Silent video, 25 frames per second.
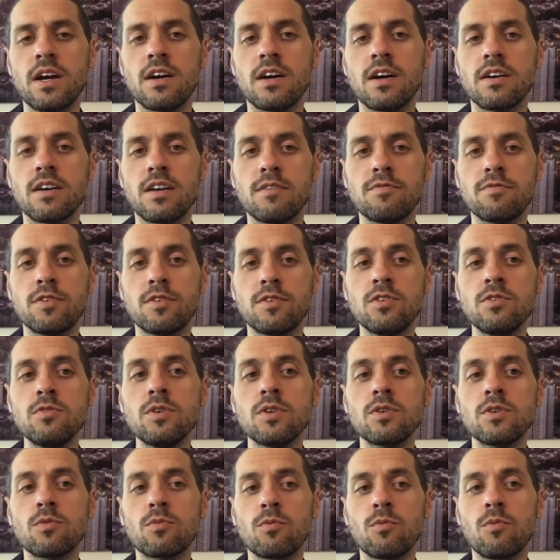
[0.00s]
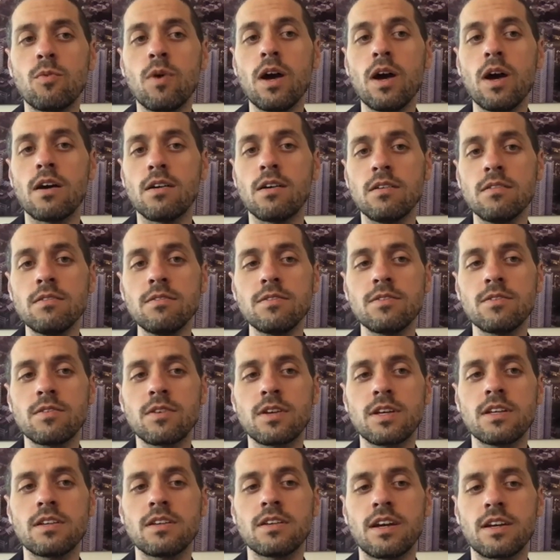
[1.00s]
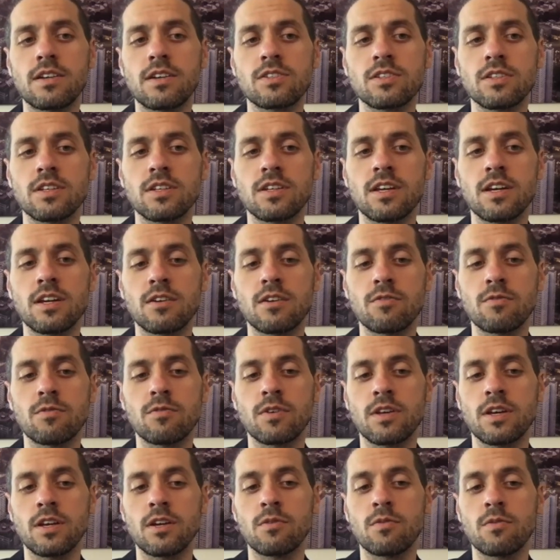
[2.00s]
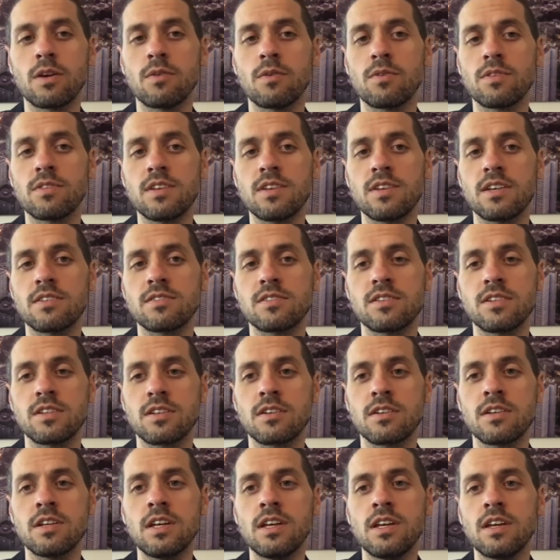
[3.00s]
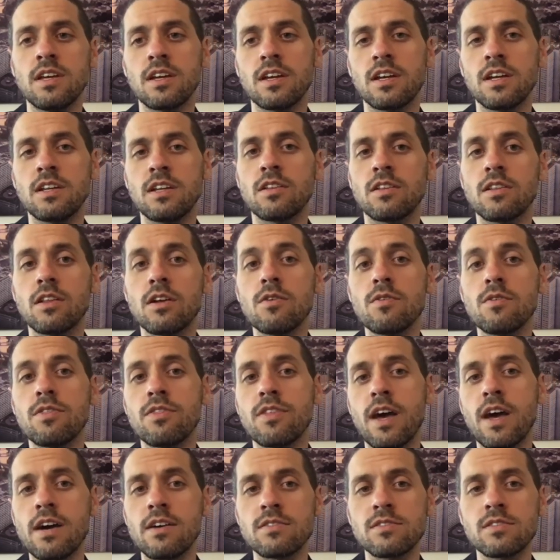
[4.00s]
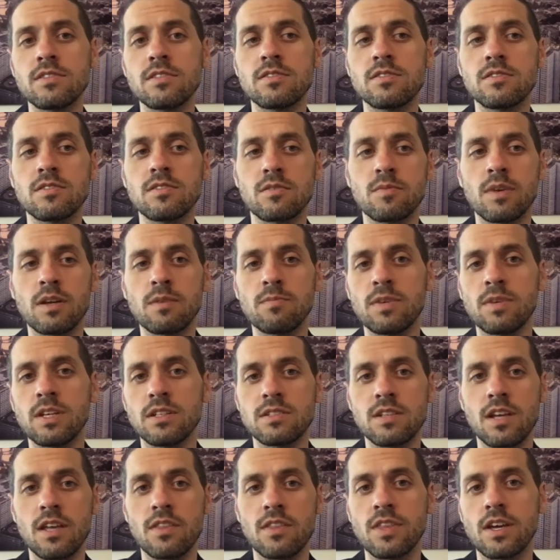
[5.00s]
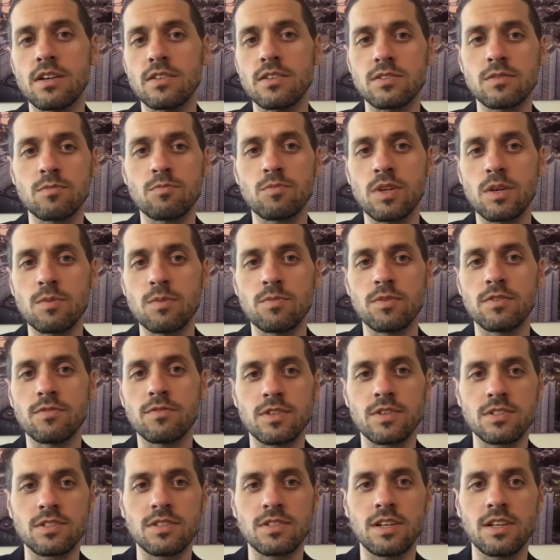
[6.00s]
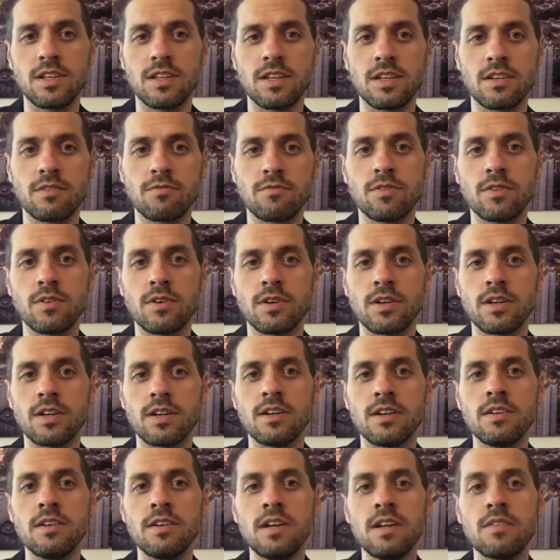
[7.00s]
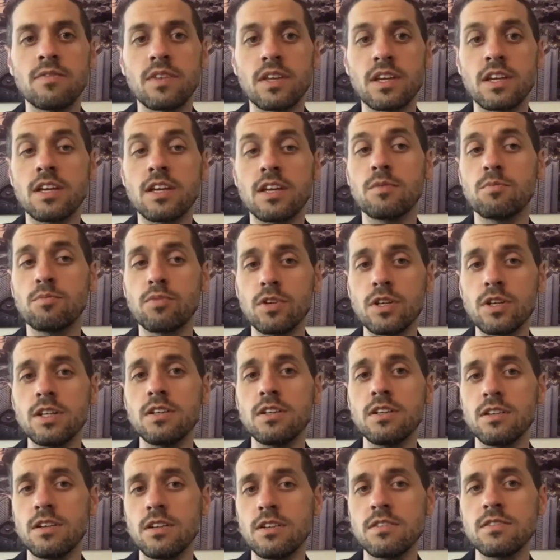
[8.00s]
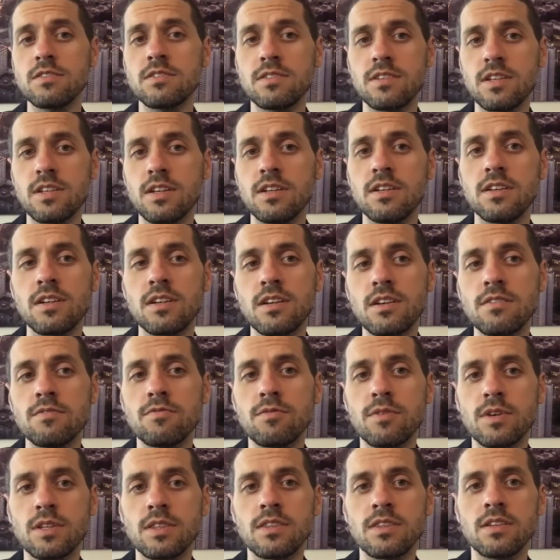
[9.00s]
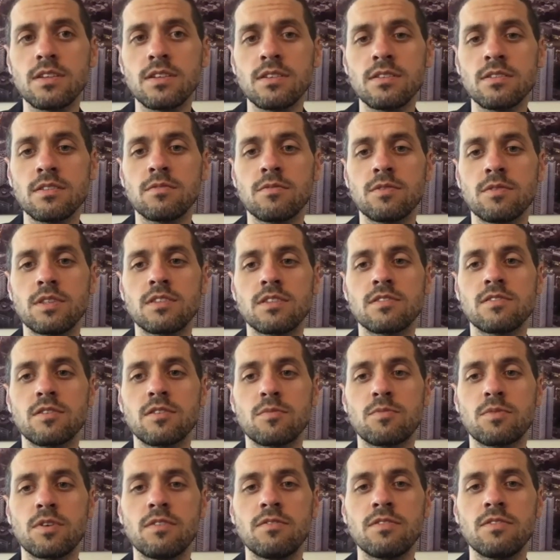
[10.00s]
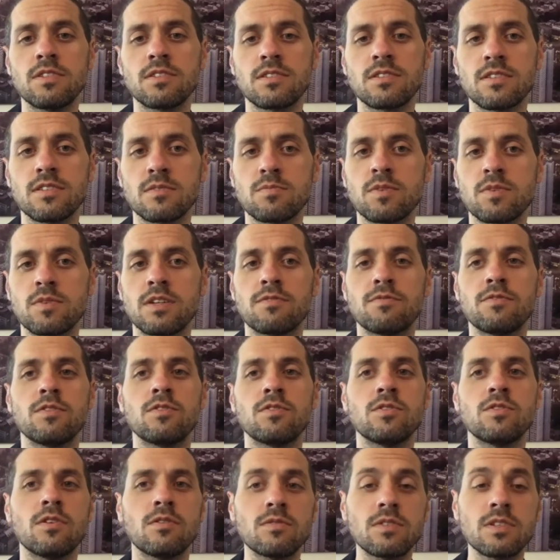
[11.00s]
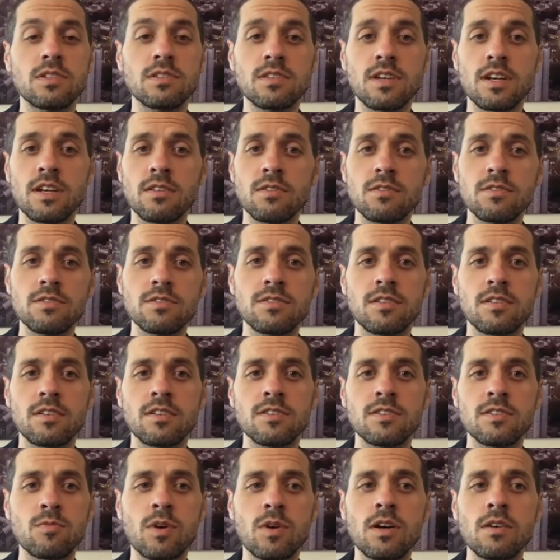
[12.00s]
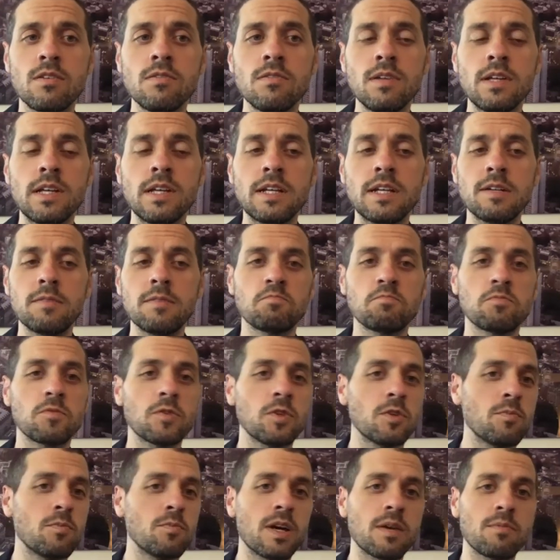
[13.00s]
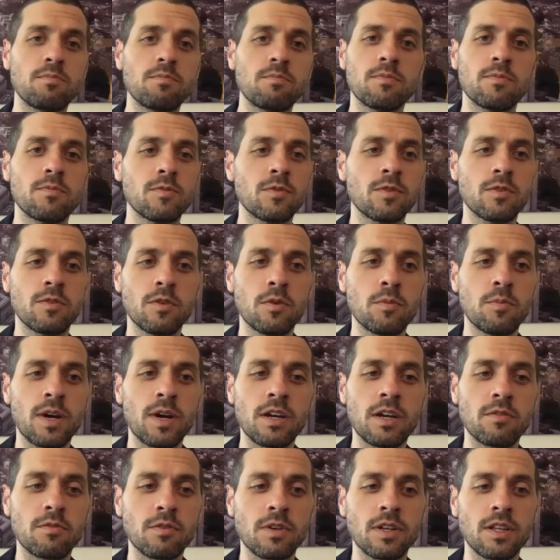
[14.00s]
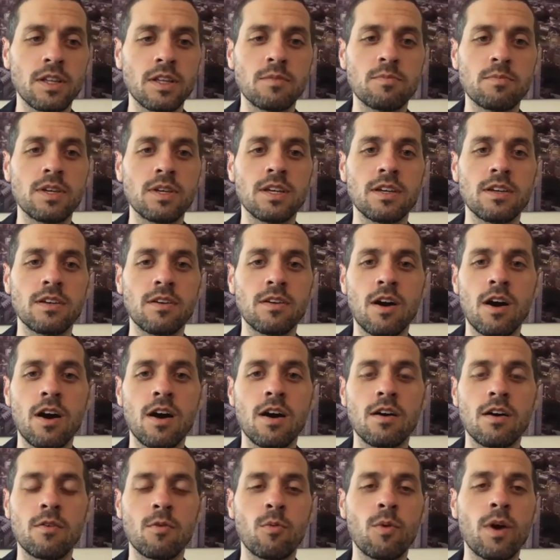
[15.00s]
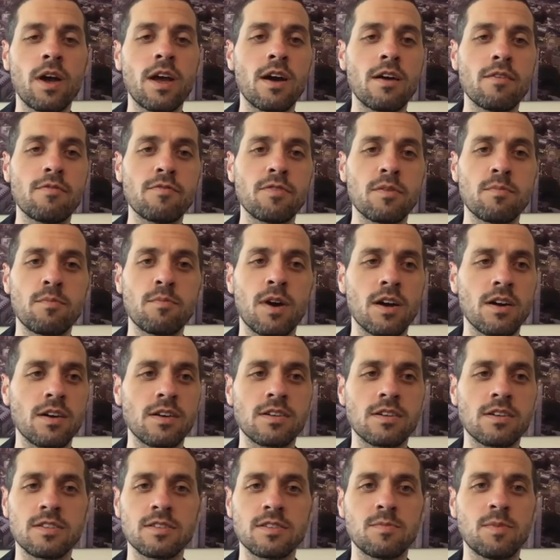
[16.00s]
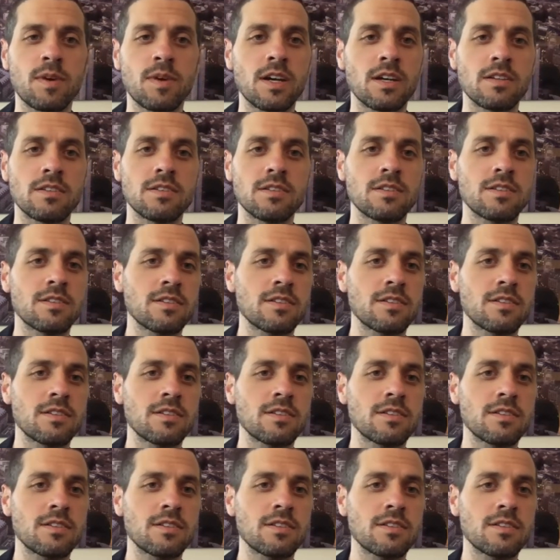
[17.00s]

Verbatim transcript: uh, if you do it well, you can actually get, a, get away with testing in the low thousands or maybe 10,000 people for a state like Florida and get a pretty good understanding of what the, what the seroprevalence is. But if you don't design those studies well, you might, you might really be uh, way off the mark despite